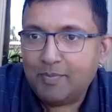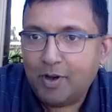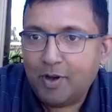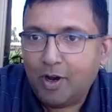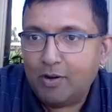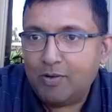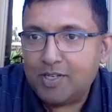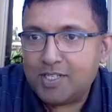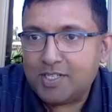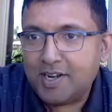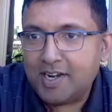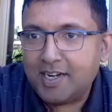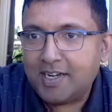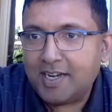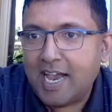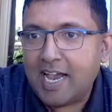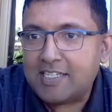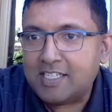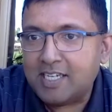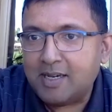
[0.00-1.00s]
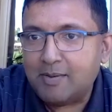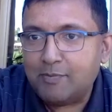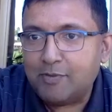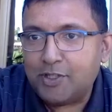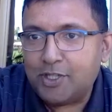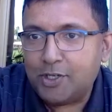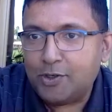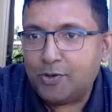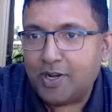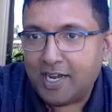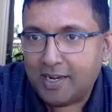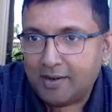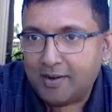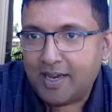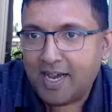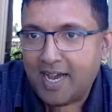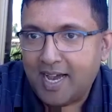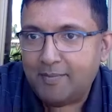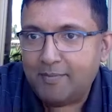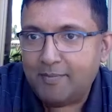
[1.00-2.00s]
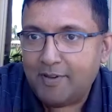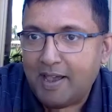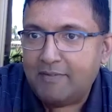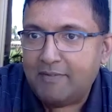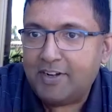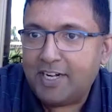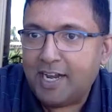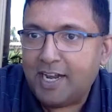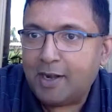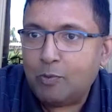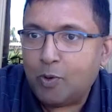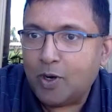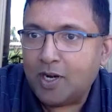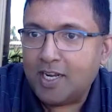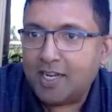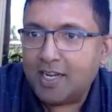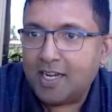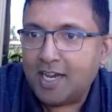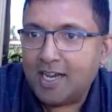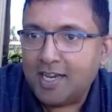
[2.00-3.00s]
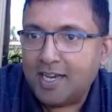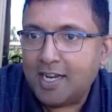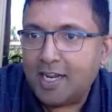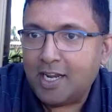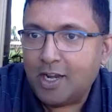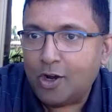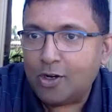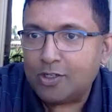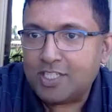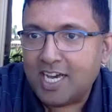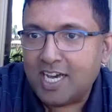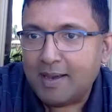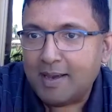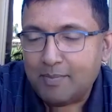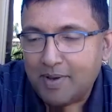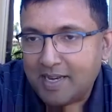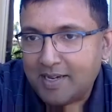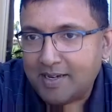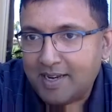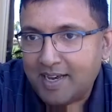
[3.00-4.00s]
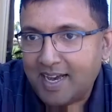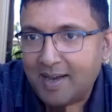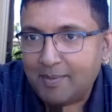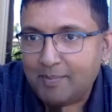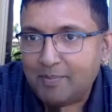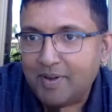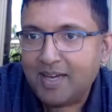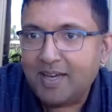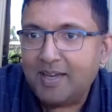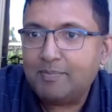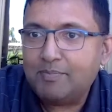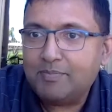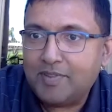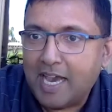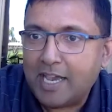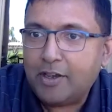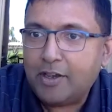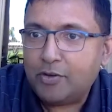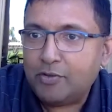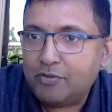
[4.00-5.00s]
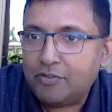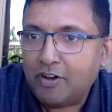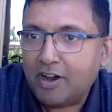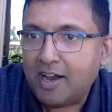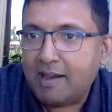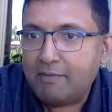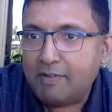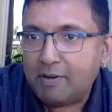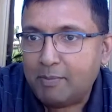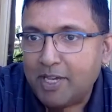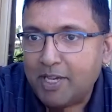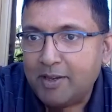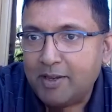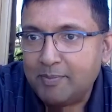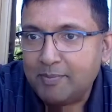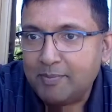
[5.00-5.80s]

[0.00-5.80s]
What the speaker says: Always great catching up with you, Dan. We haven't done one in a long time, and thank you for having me.